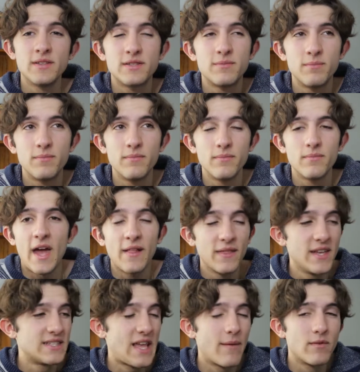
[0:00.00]
to at
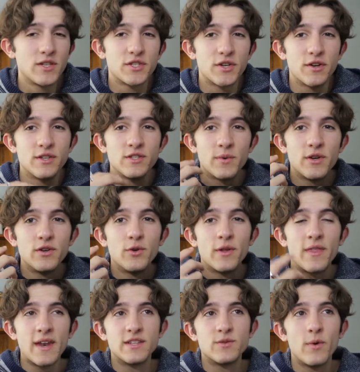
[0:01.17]
least have insurance when you're
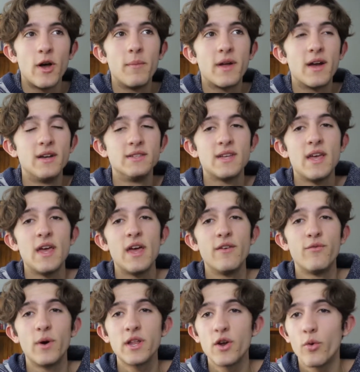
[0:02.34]
doing that as well, because
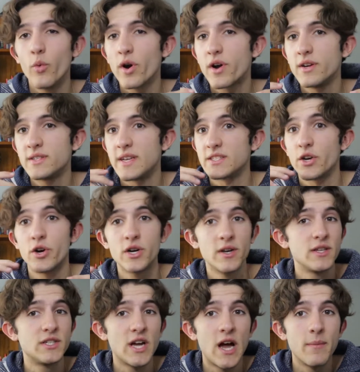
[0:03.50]
if one of your workers gets hurt
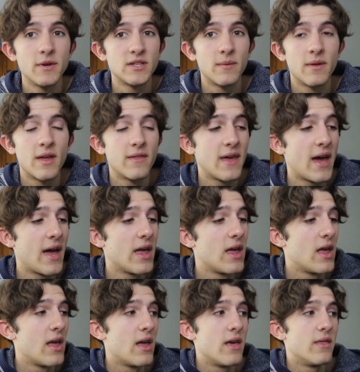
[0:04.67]
on the job or something like that,
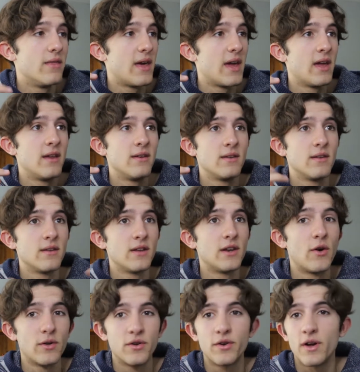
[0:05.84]
then
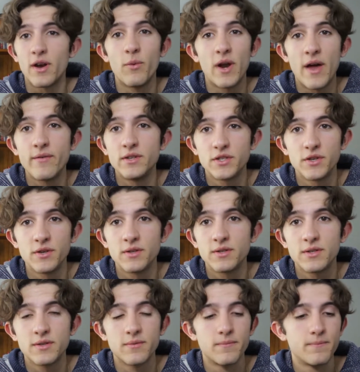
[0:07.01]
you're gonna want to have
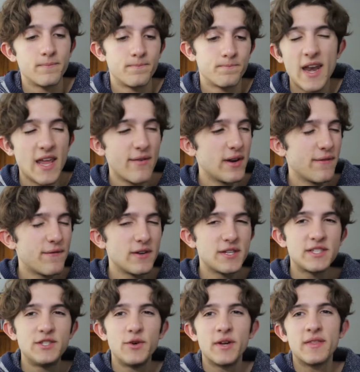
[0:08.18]
insurance. And even if you're
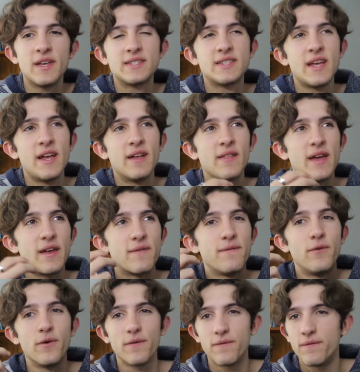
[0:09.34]
just doing this like
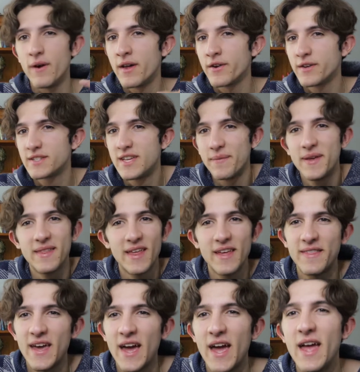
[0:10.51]
for fun or something
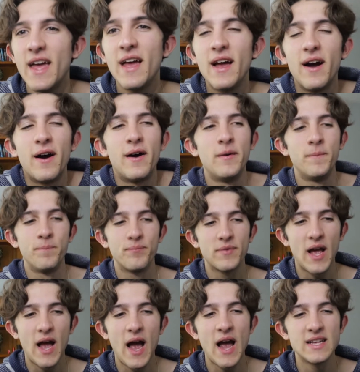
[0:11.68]
like that,
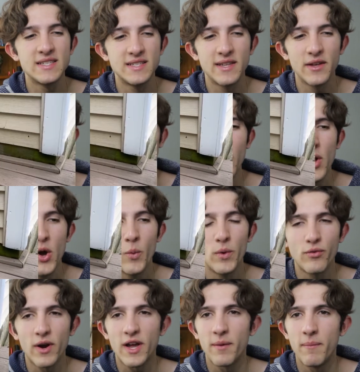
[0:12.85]
I still
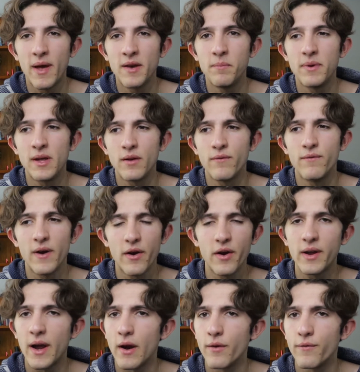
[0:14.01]
would recommend being
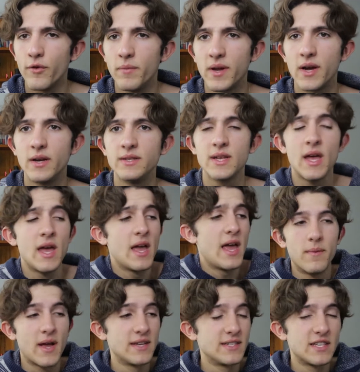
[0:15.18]
very careful, because
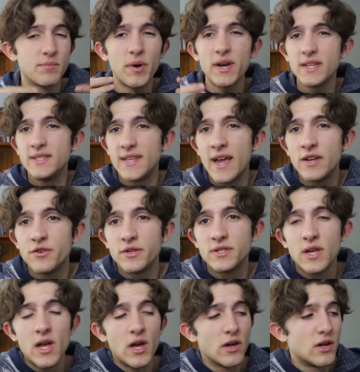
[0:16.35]
it's pretty
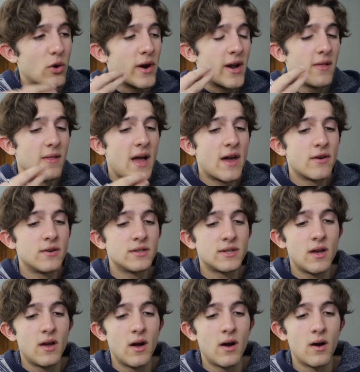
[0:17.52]
dangerous going on ladders.